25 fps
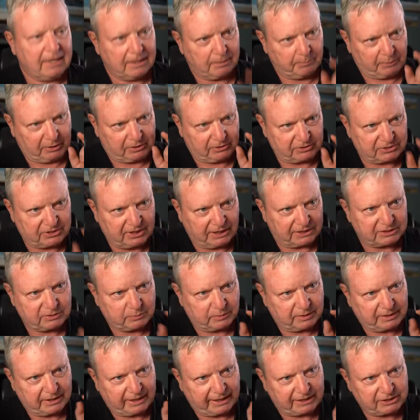Because that's
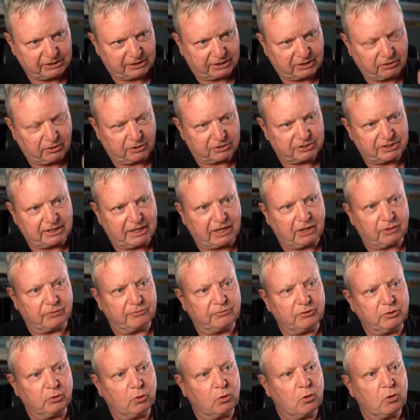what it actually cost out of
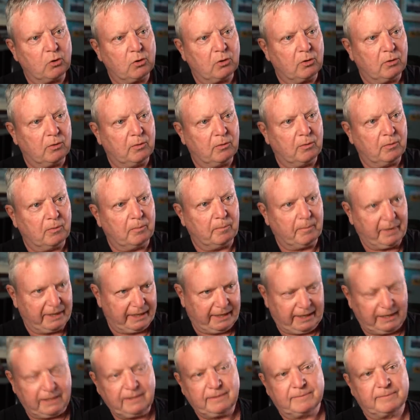your
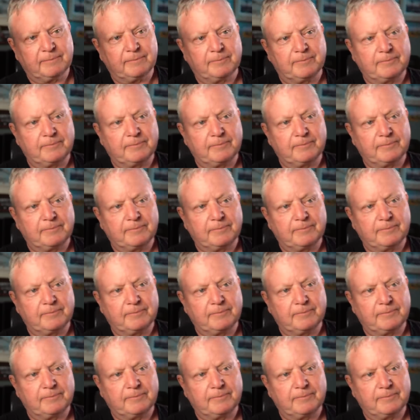money.